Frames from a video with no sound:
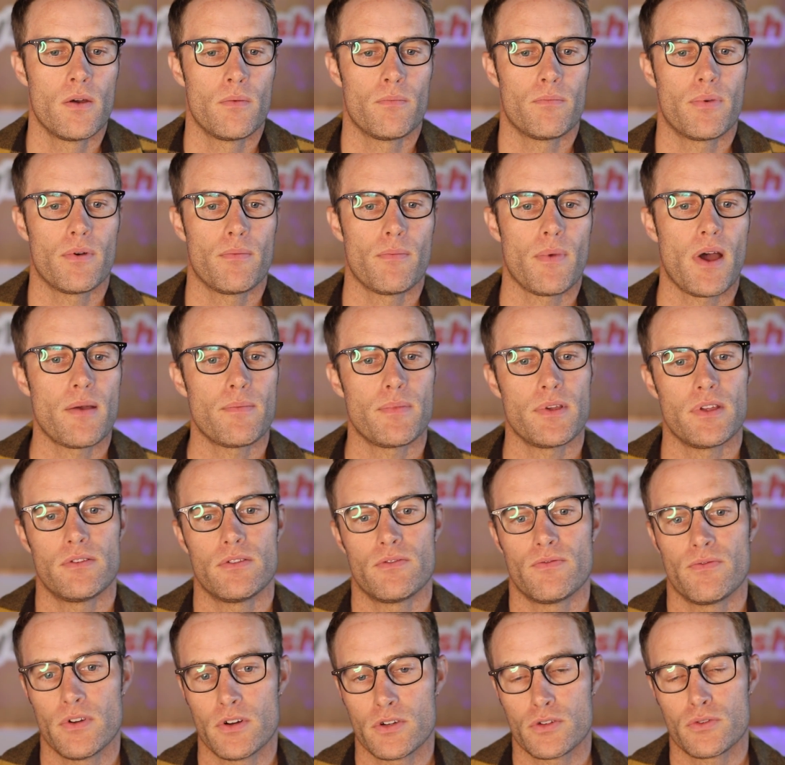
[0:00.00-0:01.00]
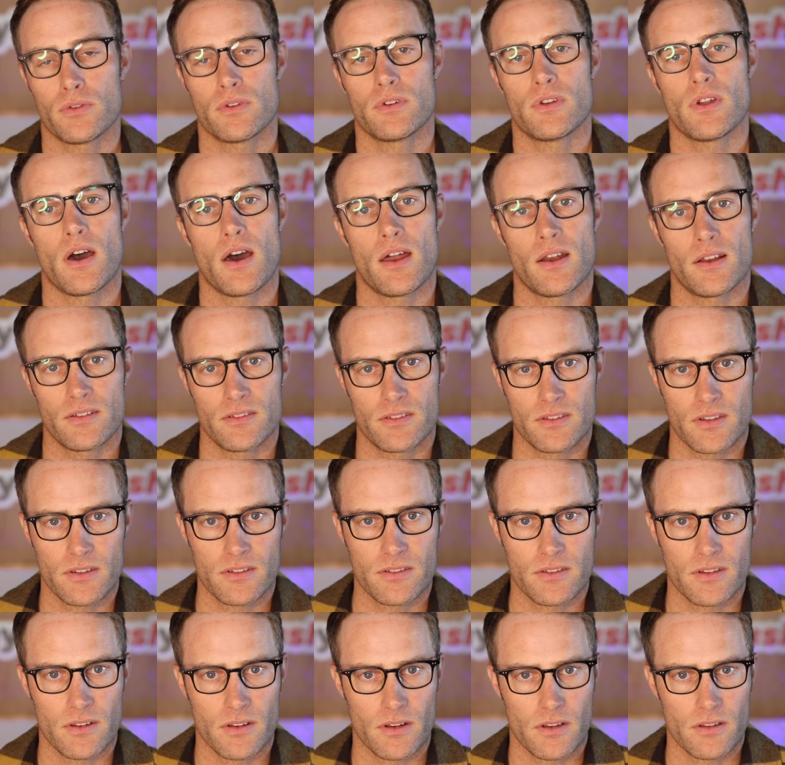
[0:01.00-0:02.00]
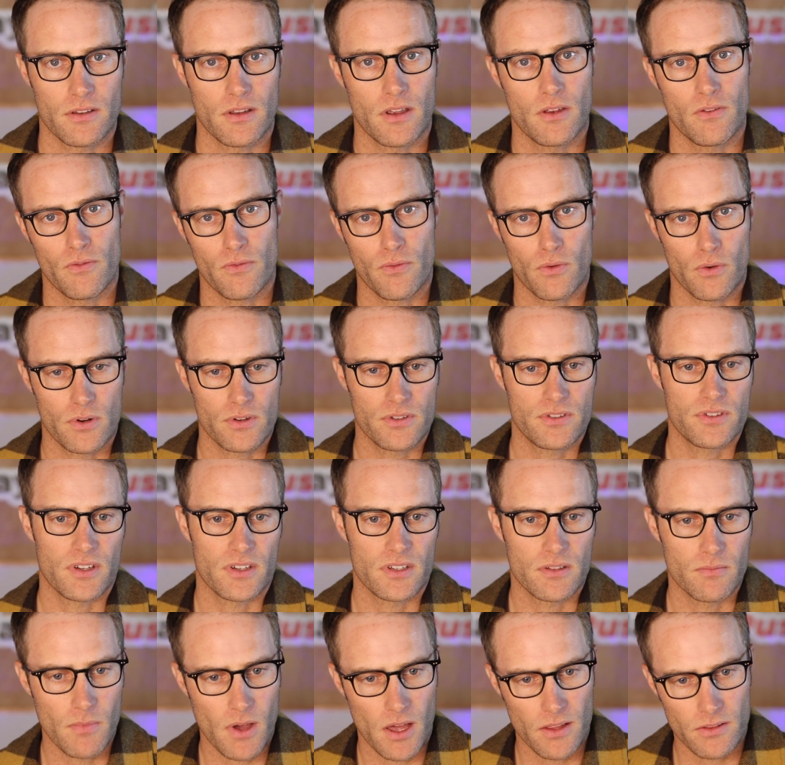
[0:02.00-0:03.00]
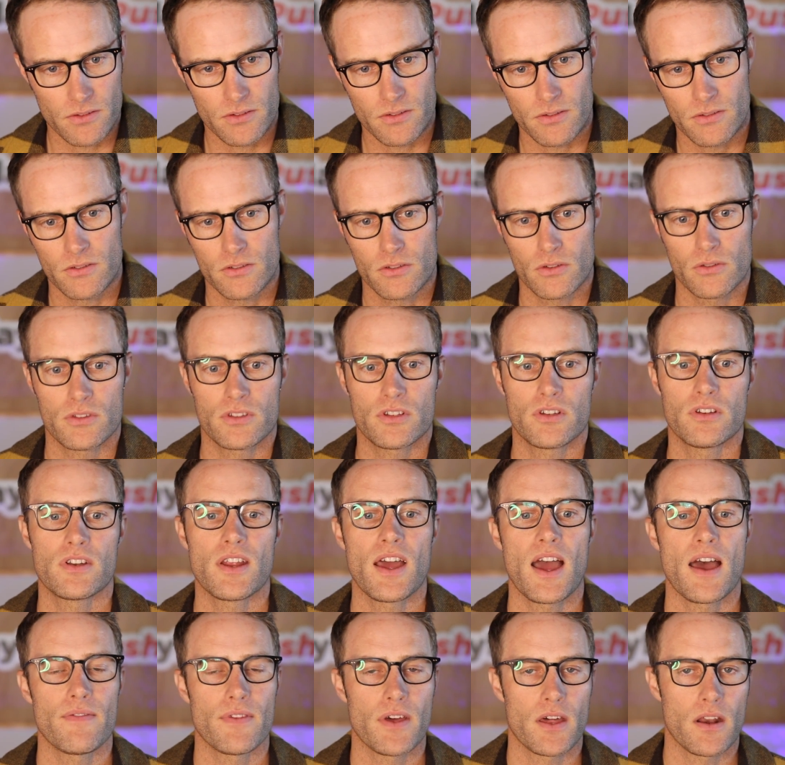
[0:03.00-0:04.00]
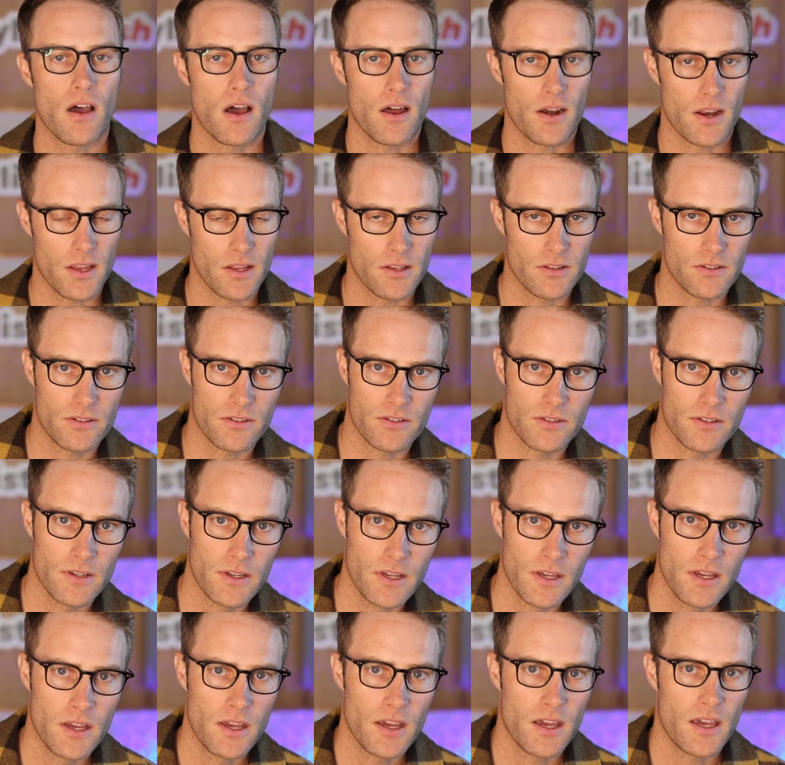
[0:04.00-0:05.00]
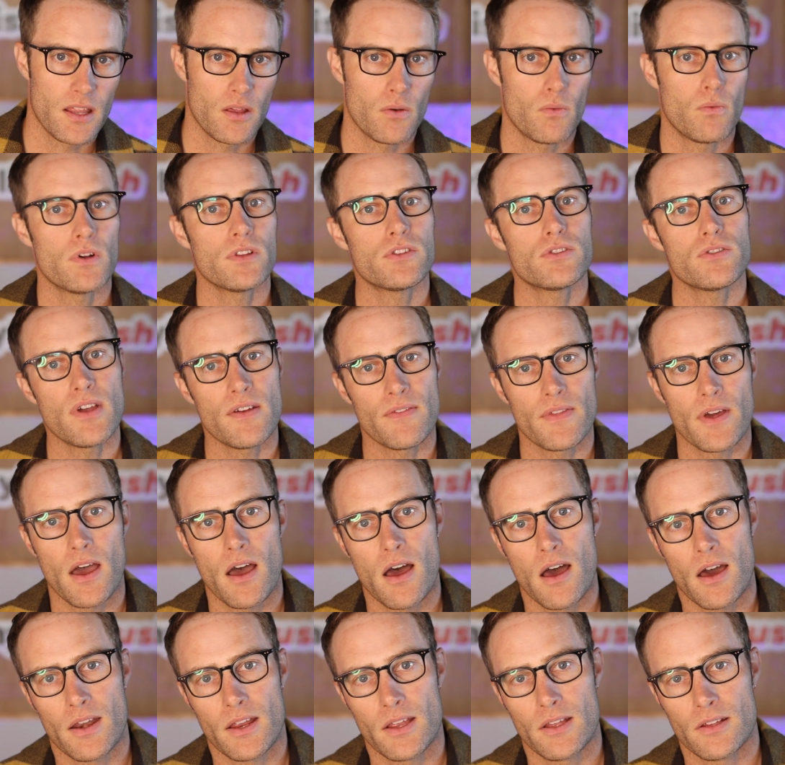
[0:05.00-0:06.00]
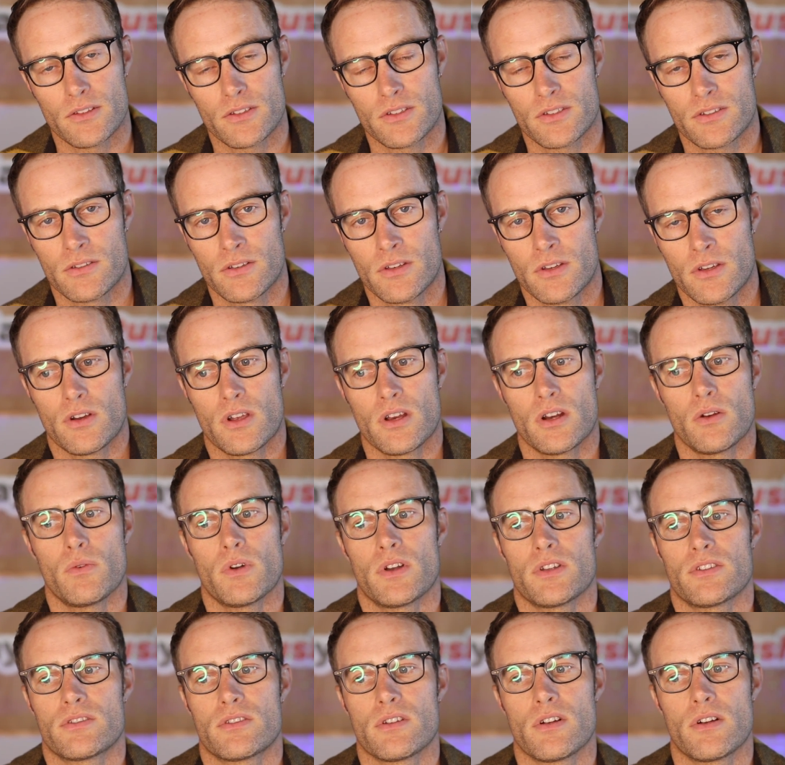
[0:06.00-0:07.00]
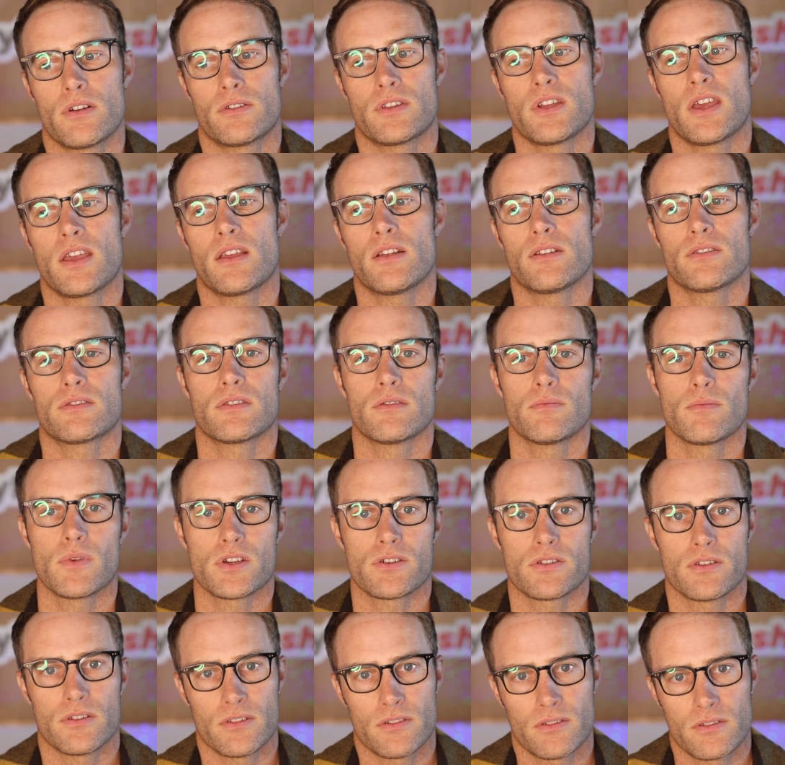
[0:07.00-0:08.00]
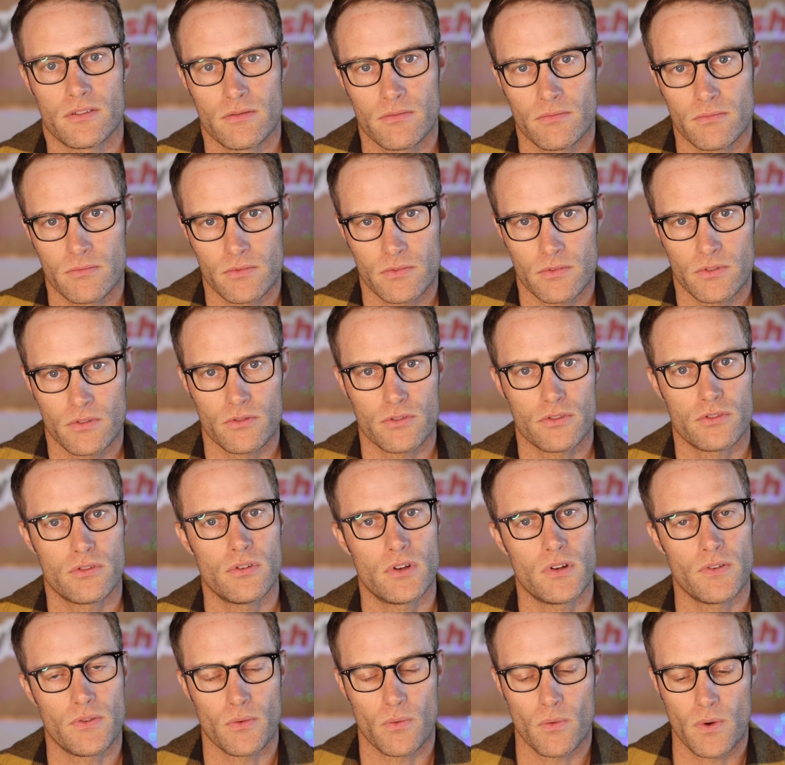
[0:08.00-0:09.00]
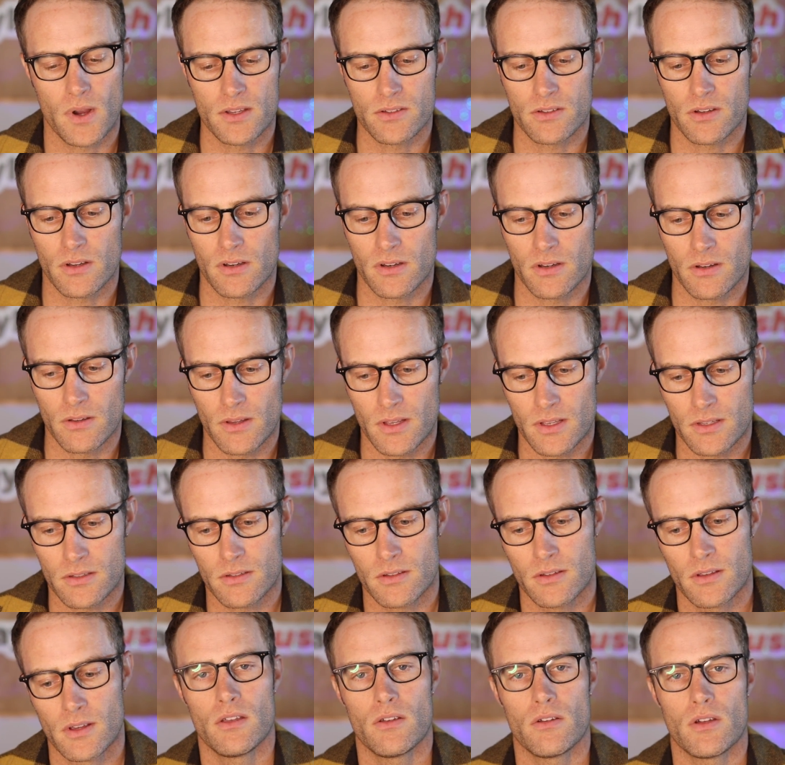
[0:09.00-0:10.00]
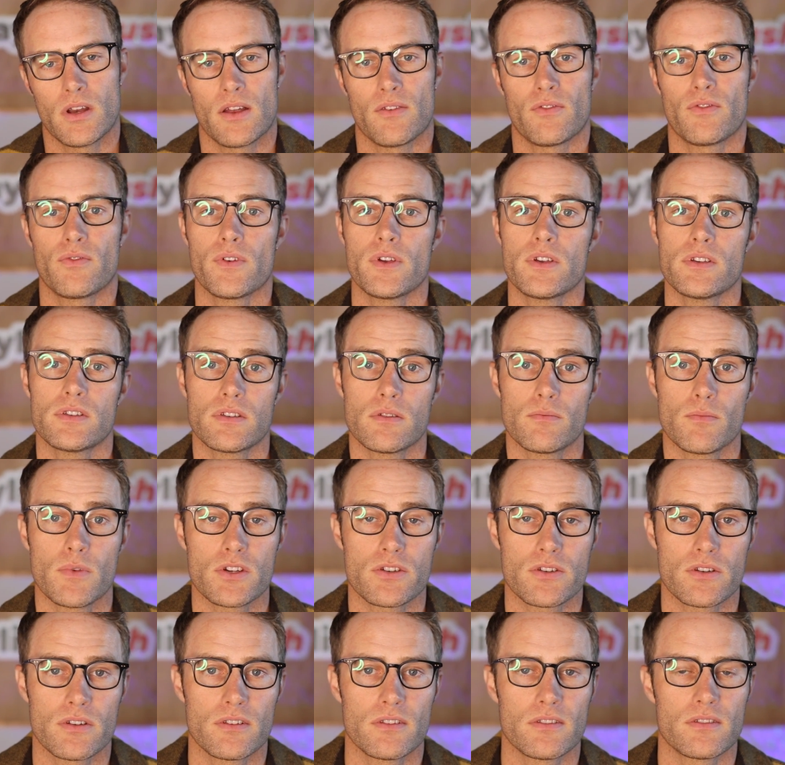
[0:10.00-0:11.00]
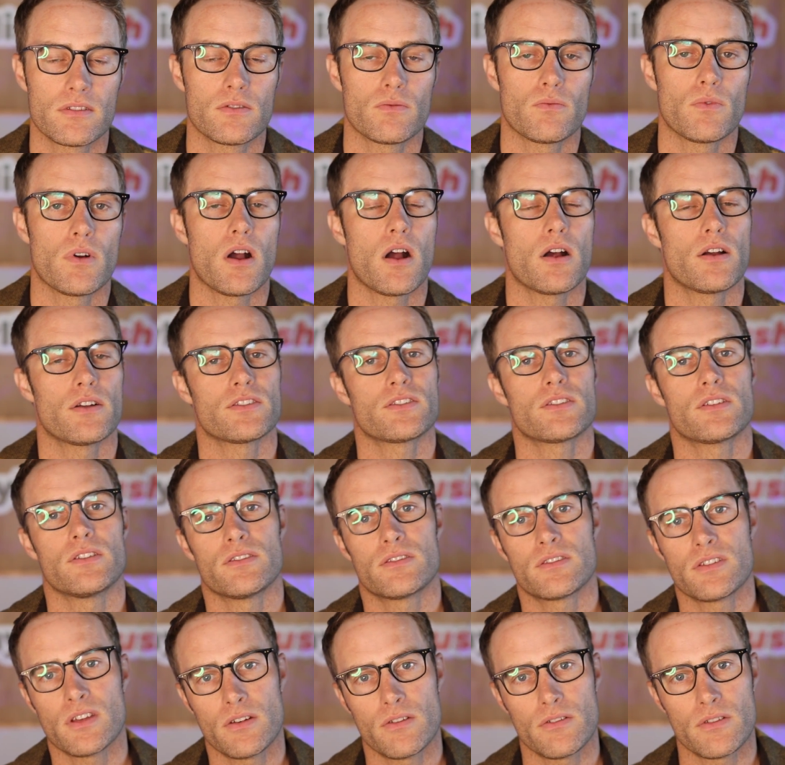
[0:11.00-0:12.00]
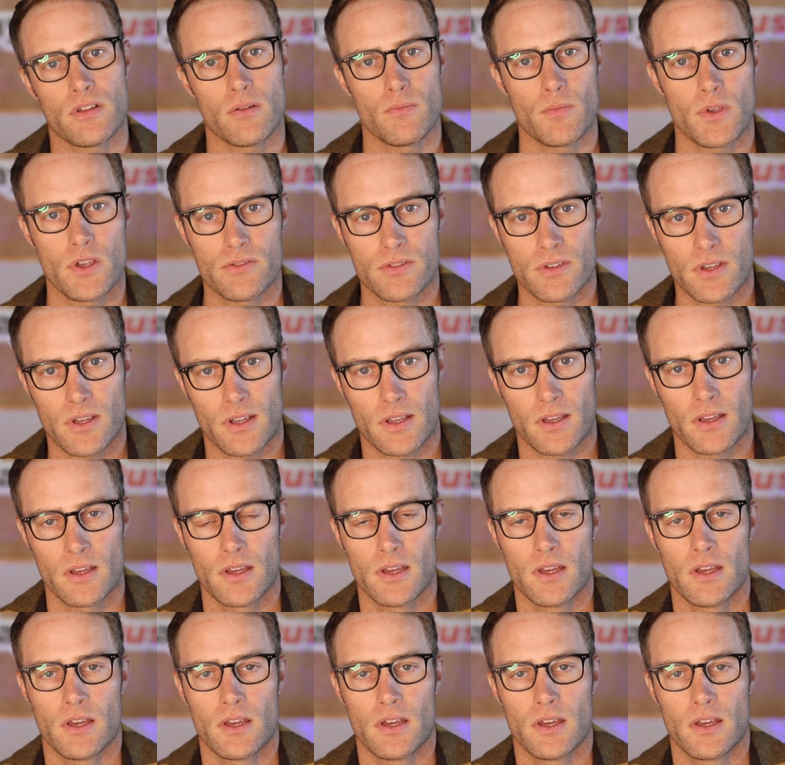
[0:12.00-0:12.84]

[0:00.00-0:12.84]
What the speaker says: but might be virtually non-existent in 4 to 6 months. So it's good to have that audience. And then once you have that audience, you're going to want to start taking submissions. So there's 2 different ways you can do this. You can have free submissions where artists can send you their music.